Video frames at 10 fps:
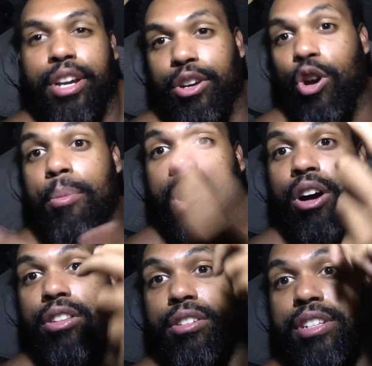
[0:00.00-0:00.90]
know about
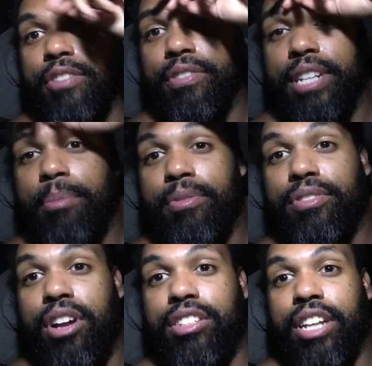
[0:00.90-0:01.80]
all the different type of
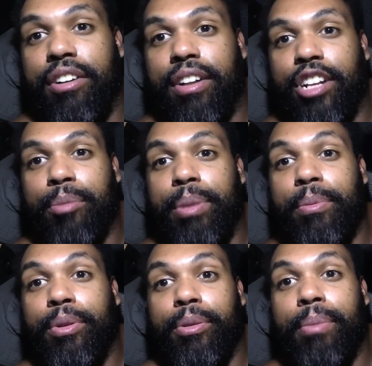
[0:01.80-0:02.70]
stocks that are out there
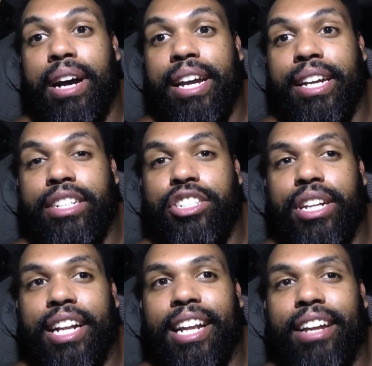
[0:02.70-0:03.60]
people are buying and shit
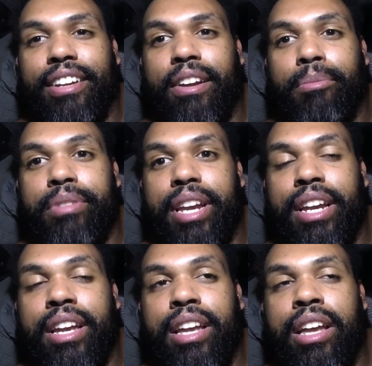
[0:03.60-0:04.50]
like that you get what i'm
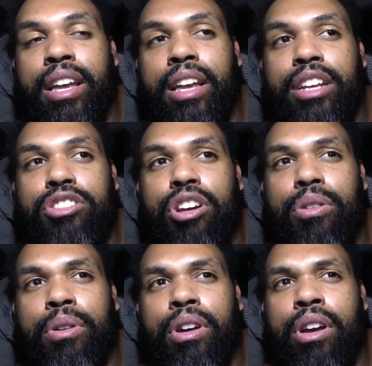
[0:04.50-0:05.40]
saying
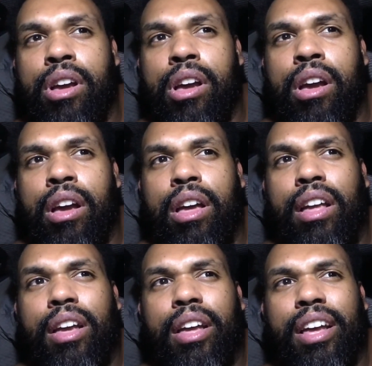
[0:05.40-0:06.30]
so
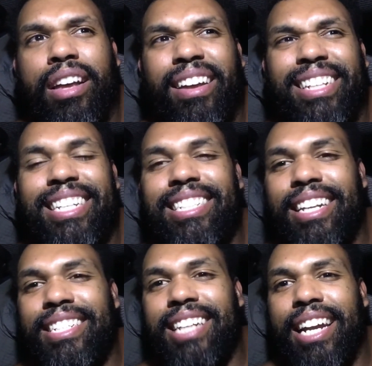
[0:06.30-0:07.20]
since i
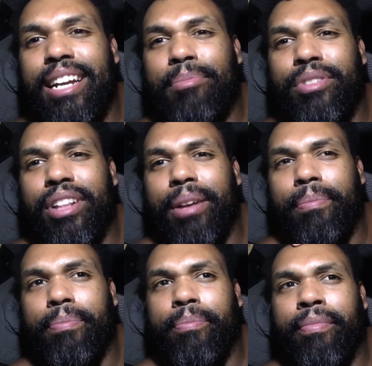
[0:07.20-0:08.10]
signed up to
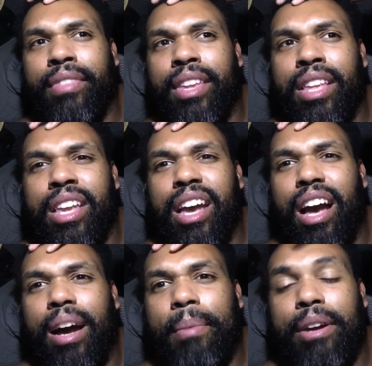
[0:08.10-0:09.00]
them
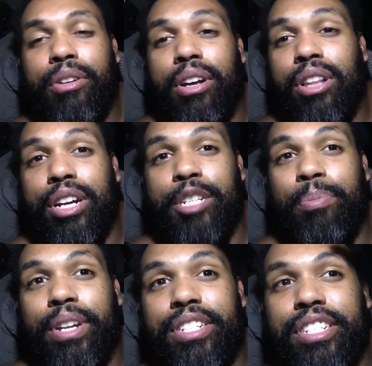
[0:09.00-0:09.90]
um, i don't know how long it's
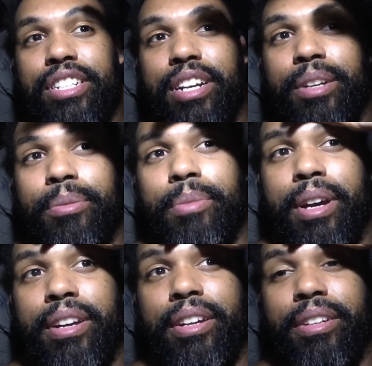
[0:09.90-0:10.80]
been since i
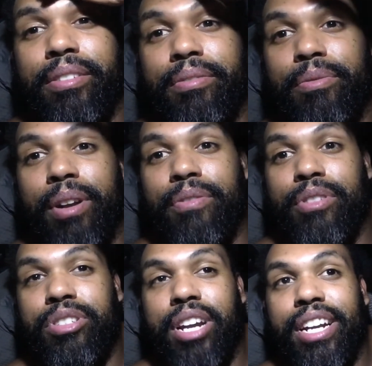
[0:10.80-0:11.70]
my when i
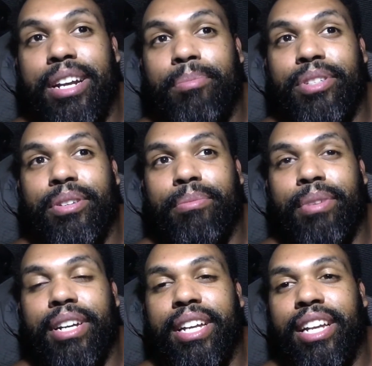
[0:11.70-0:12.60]
first signed up to them
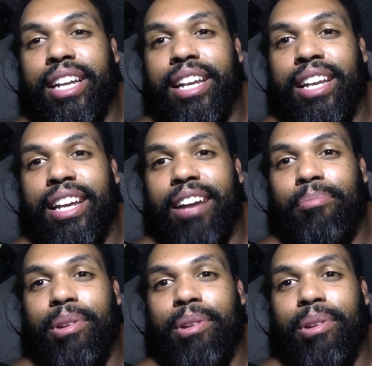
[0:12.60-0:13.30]
but i've